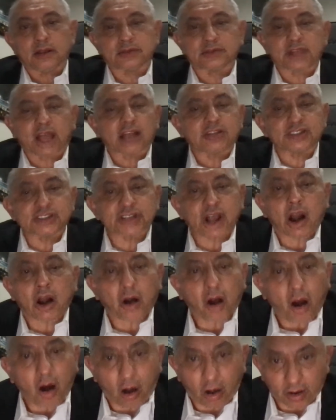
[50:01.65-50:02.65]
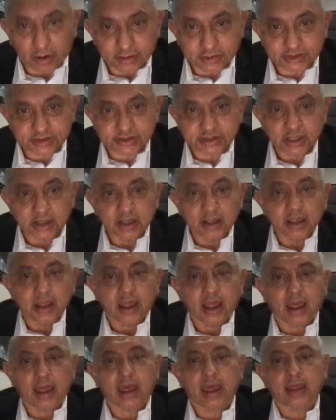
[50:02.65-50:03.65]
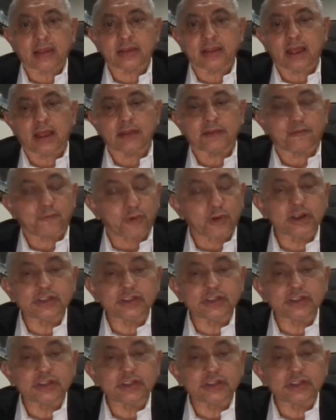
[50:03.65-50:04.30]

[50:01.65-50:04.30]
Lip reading: touches our hearts. And food